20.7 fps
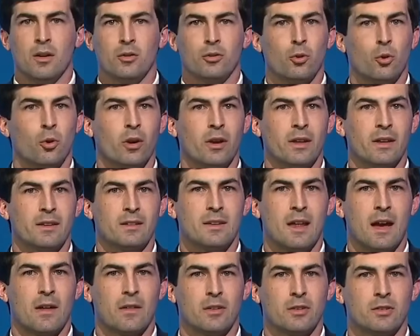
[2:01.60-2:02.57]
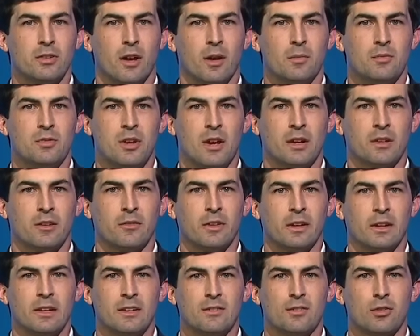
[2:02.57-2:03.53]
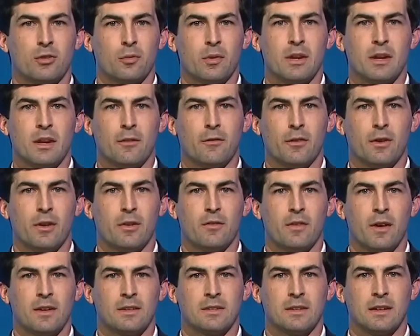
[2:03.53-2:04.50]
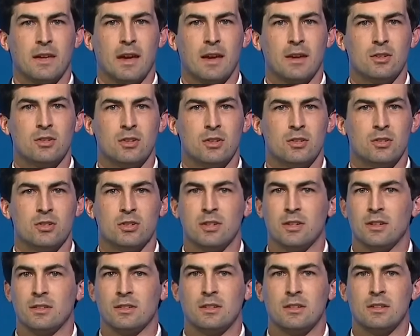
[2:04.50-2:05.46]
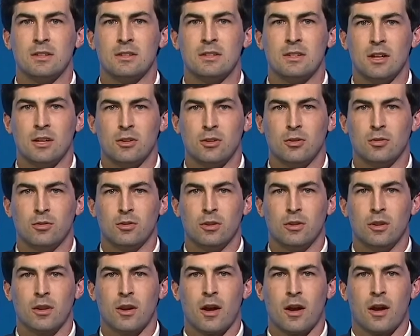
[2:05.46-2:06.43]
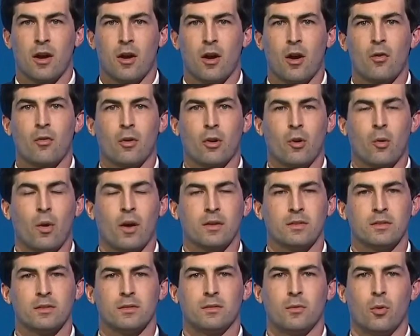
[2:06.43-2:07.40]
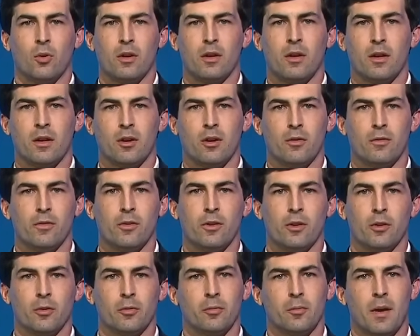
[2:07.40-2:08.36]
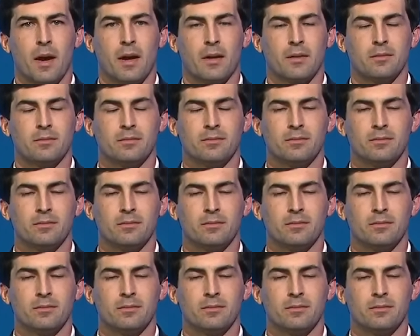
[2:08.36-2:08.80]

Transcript: Doorley is now the subject of at least 3 different investigations. She has continued to deny our requests for an interview. Matt.